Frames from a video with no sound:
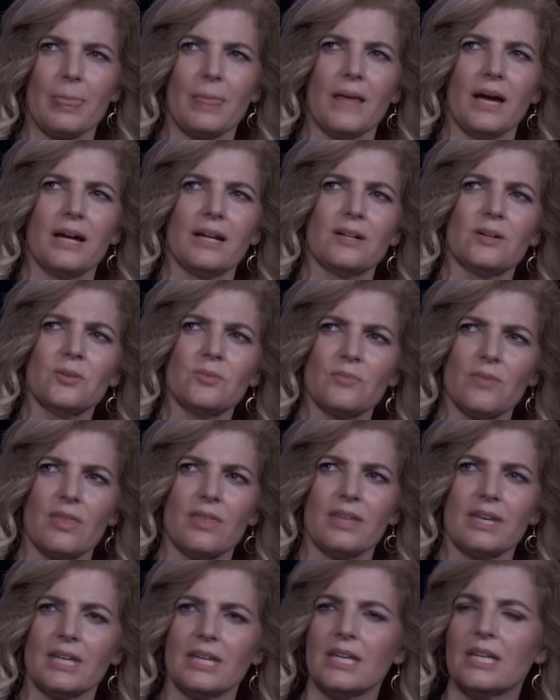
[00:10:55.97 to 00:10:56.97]
I don't
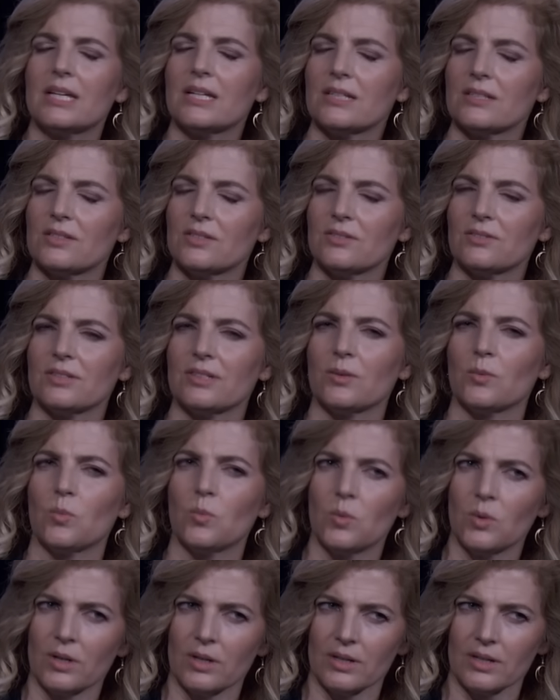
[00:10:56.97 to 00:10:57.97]
think he considered it
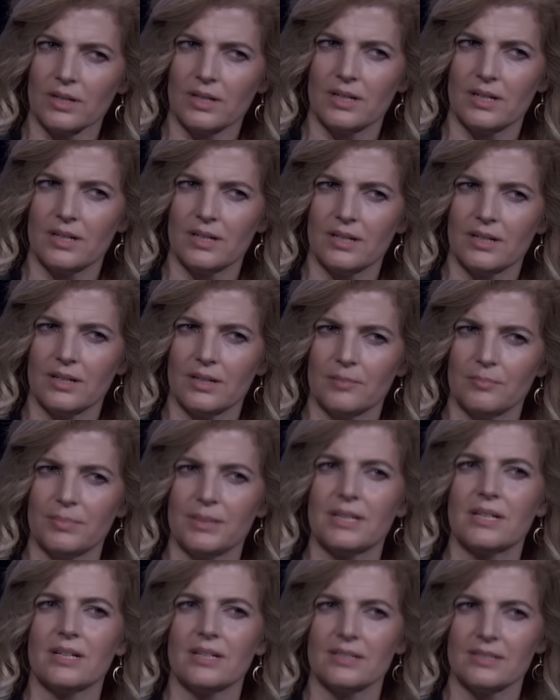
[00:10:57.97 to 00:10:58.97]
work
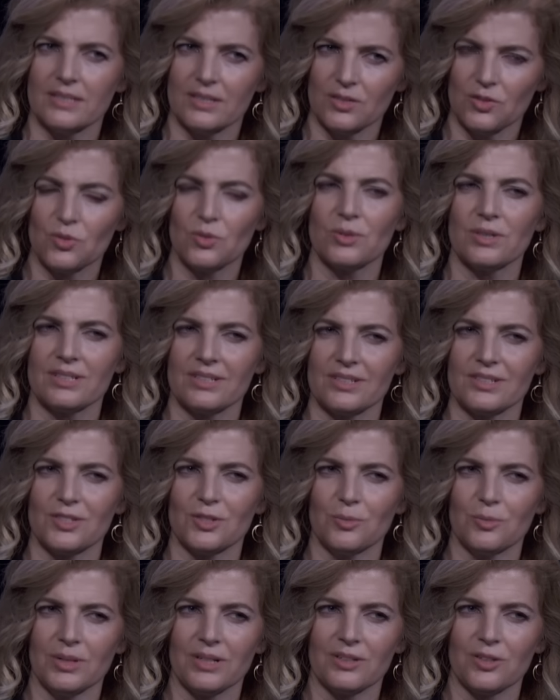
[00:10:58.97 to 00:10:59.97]
because he enjoyed it
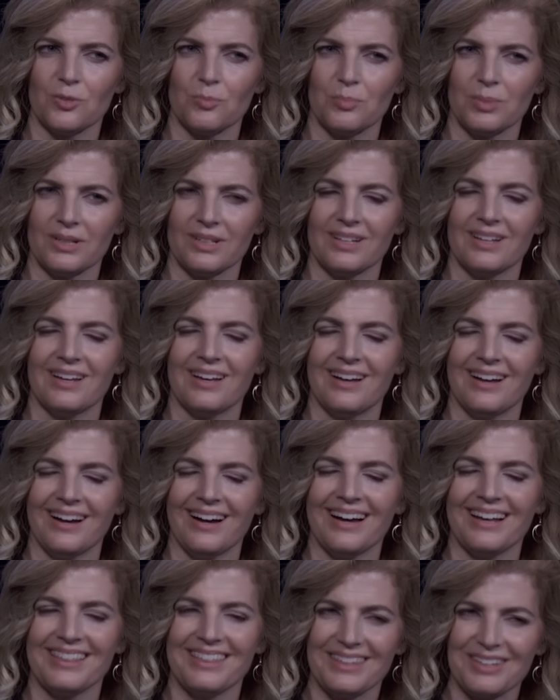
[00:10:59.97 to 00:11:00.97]
so much, but
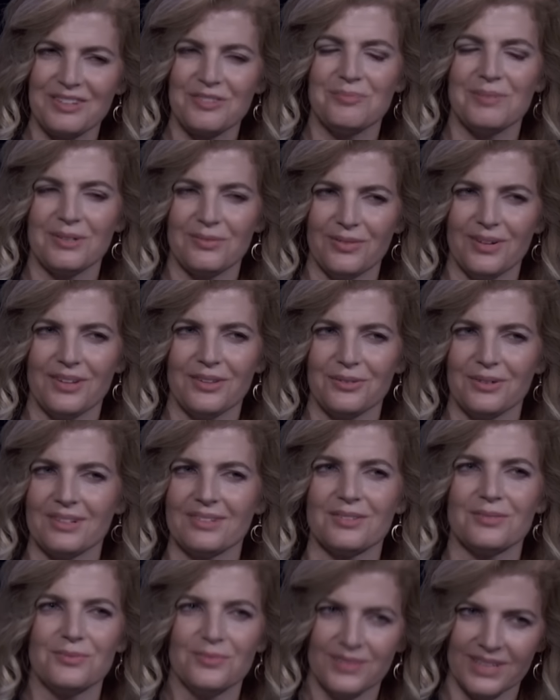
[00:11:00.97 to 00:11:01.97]
I think of my father
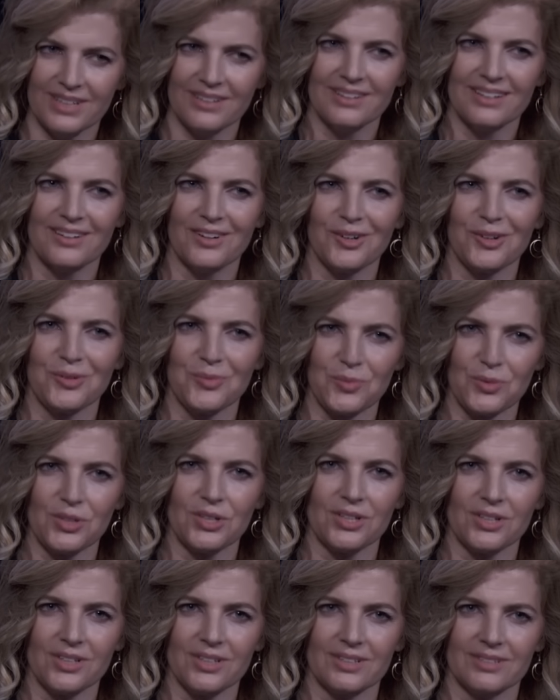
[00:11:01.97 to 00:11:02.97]
as a very hard
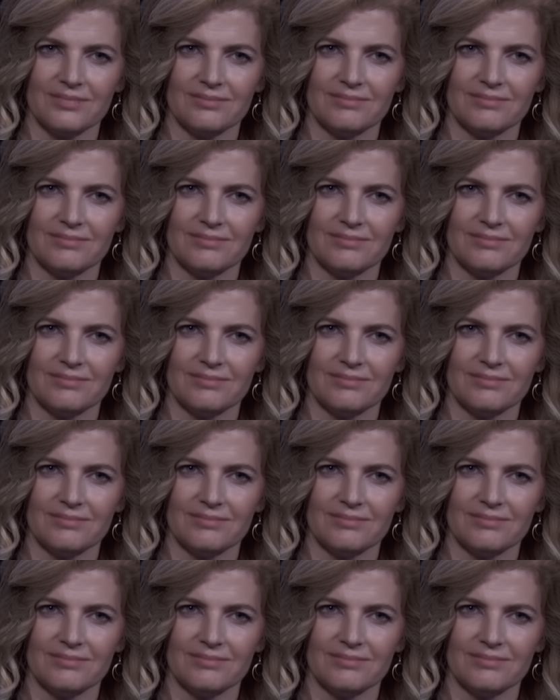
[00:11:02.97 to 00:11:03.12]
worker.